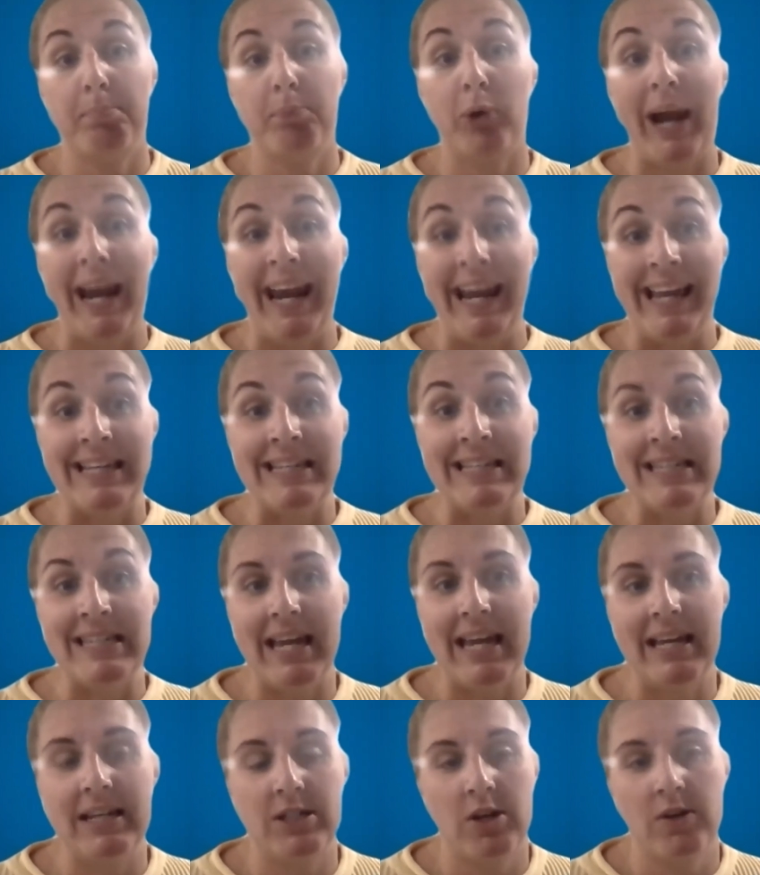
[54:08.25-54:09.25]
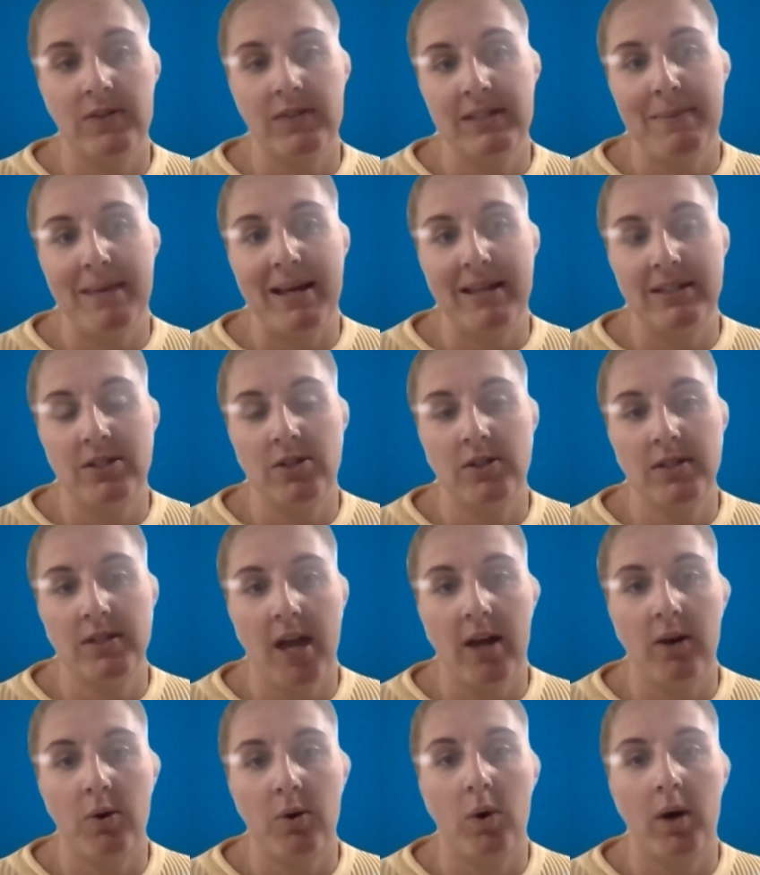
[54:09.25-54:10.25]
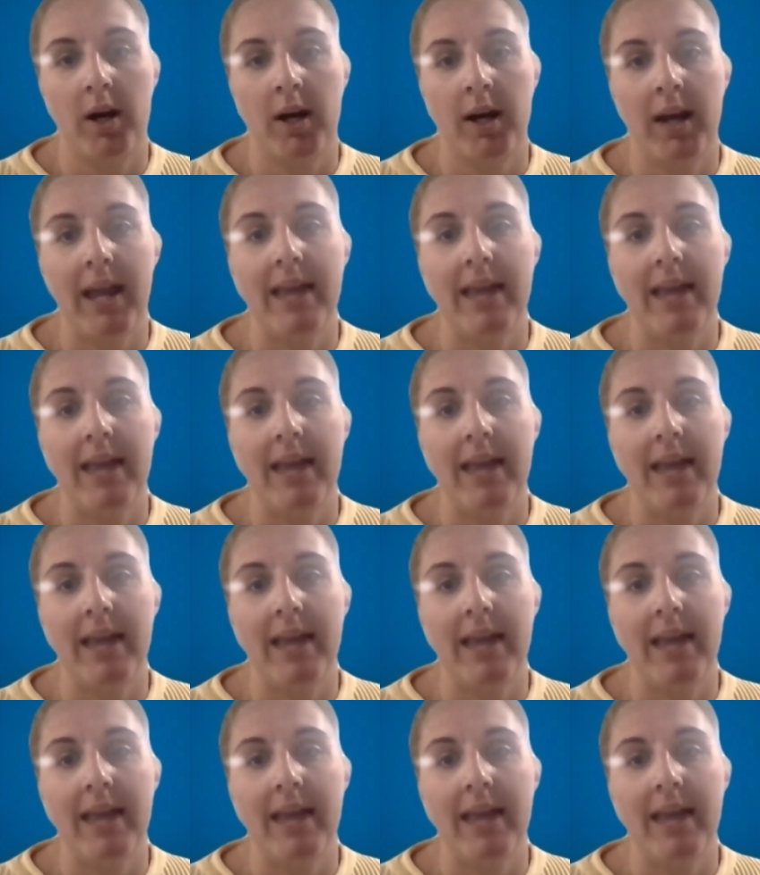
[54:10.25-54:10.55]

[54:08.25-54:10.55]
brand@toastmasters.org